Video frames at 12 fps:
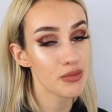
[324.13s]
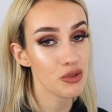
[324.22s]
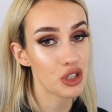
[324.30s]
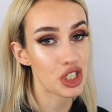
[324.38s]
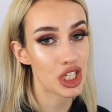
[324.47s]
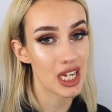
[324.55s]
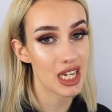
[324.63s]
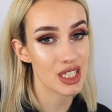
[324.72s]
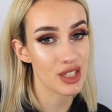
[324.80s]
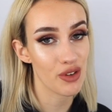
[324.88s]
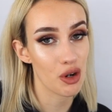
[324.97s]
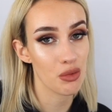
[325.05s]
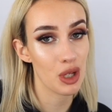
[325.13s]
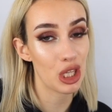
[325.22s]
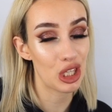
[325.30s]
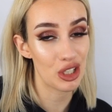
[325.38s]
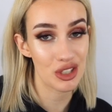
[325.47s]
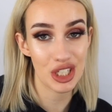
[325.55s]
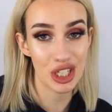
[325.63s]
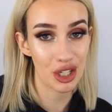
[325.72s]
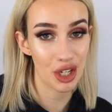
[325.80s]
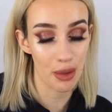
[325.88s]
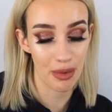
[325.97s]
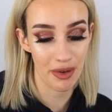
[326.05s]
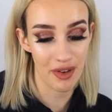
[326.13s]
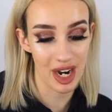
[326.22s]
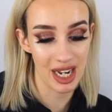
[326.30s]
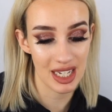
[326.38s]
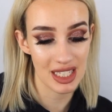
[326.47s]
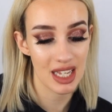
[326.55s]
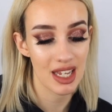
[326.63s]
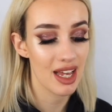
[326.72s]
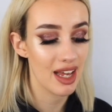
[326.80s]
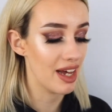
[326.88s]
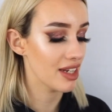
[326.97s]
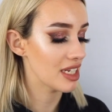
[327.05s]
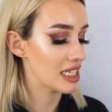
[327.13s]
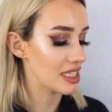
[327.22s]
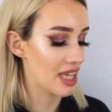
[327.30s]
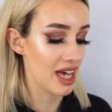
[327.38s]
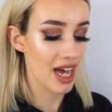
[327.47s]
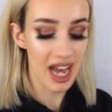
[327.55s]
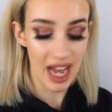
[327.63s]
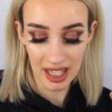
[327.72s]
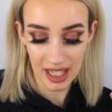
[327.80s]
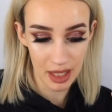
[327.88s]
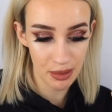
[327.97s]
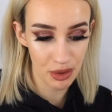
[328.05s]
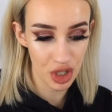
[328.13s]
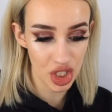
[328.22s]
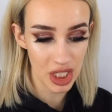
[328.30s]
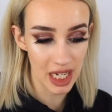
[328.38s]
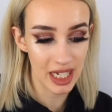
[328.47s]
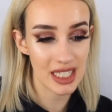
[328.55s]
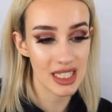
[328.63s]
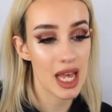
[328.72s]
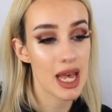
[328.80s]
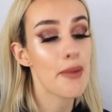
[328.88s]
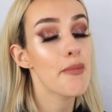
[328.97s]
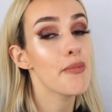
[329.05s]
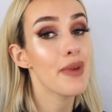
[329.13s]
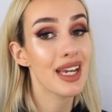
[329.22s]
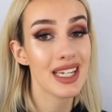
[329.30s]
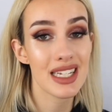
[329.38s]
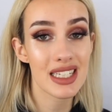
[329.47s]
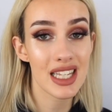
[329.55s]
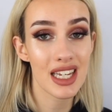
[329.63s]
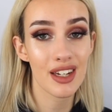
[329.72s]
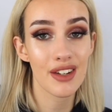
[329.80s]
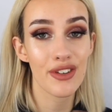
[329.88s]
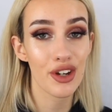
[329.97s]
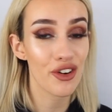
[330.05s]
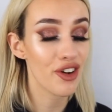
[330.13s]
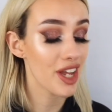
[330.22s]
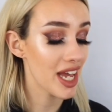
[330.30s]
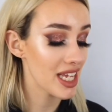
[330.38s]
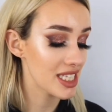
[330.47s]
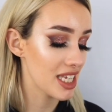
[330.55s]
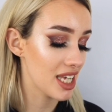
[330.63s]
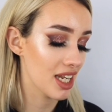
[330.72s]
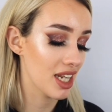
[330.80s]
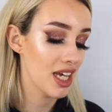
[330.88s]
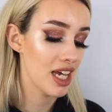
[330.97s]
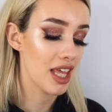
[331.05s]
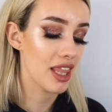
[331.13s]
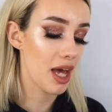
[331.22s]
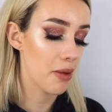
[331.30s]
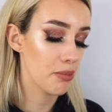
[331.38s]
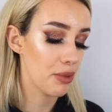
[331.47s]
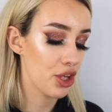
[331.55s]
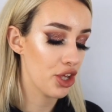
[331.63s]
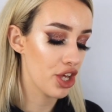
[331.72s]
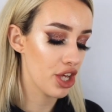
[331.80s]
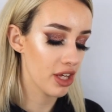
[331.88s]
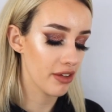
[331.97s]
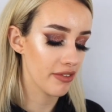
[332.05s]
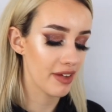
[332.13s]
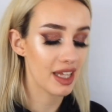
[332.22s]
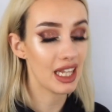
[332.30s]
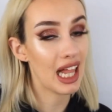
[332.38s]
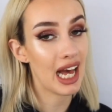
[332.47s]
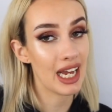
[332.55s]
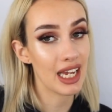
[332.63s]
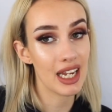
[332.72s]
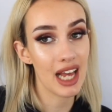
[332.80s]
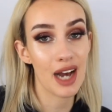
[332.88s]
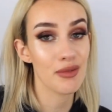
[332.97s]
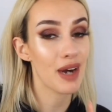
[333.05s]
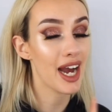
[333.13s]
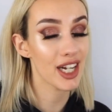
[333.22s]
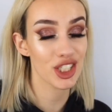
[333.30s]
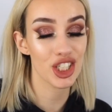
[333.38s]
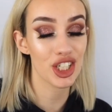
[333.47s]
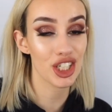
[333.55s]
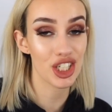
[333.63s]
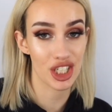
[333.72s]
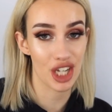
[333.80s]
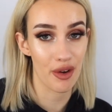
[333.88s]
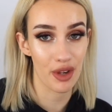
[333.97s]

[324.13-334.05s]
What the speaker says: brush is from London Copyright, and it is their eyeliner brush, and it's amazing for creating that perfect line. I'm actually going to show